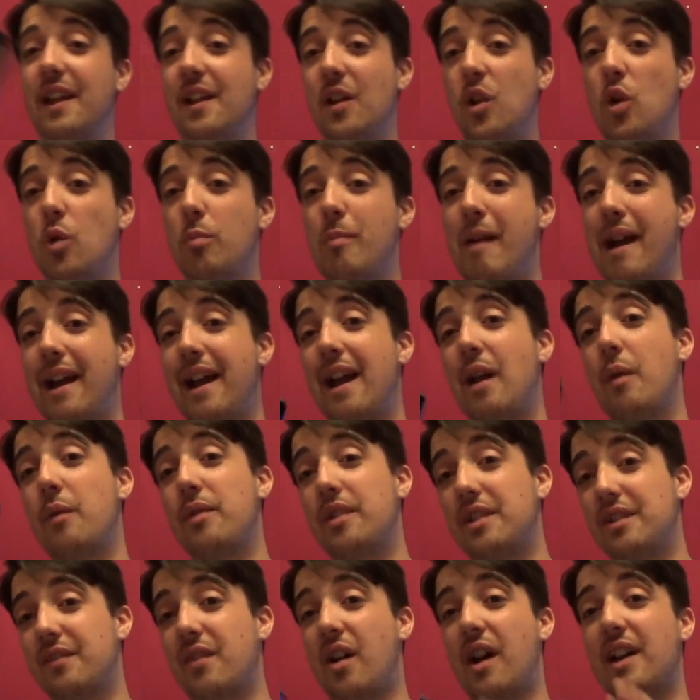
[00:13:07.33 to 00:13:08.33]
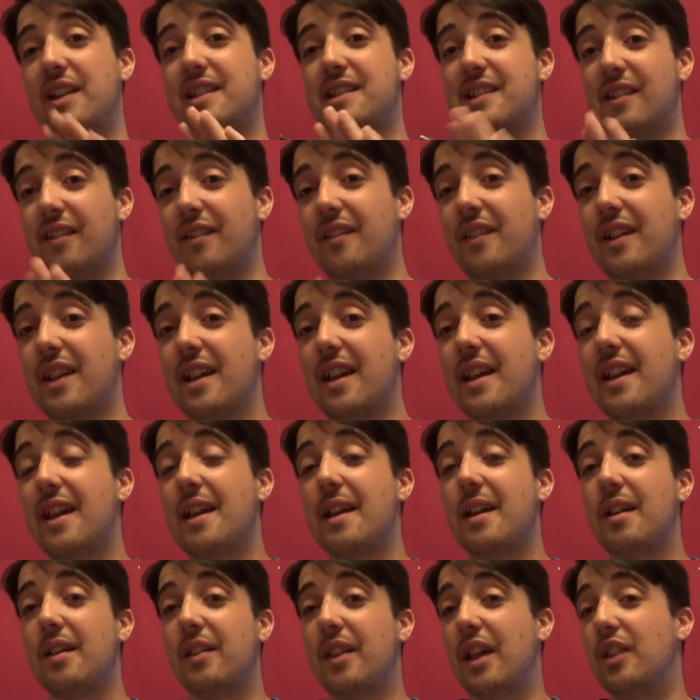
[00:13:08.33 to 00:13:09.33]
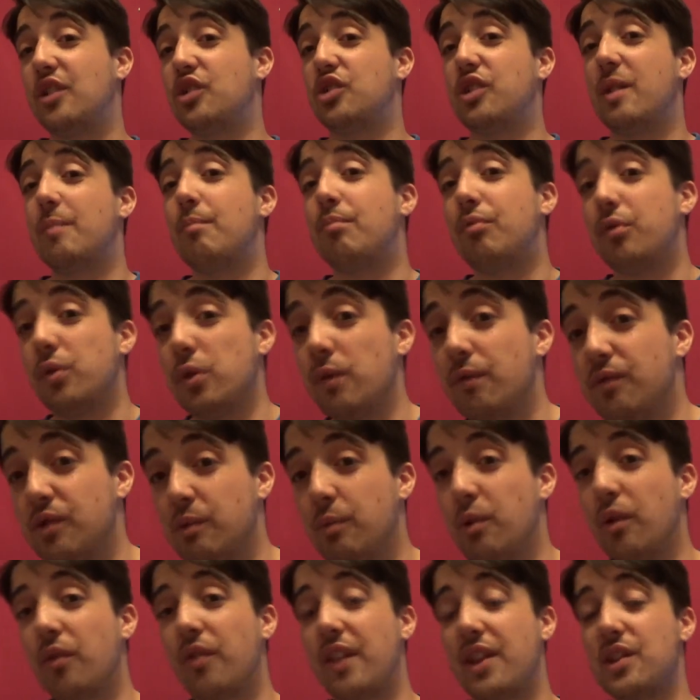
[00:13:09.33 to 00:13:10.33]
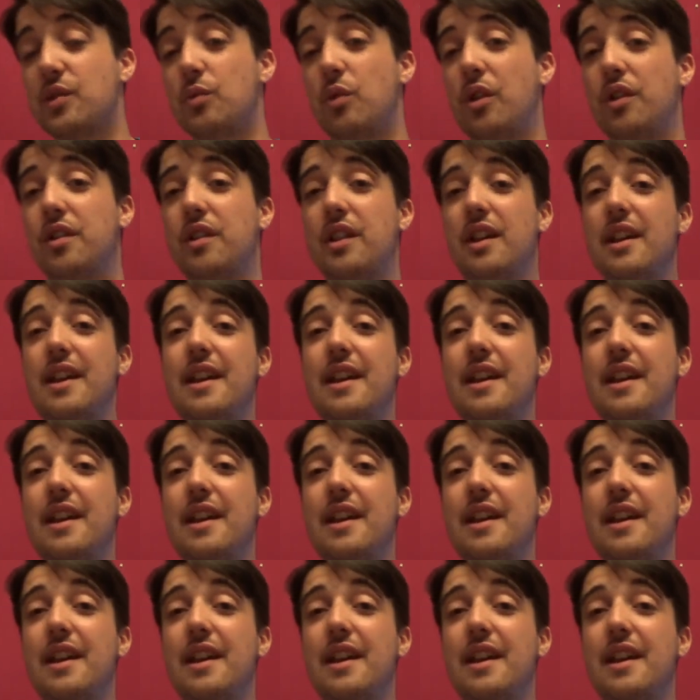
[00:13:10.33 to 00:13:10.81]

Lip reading: come back out with a device that just improves upon this one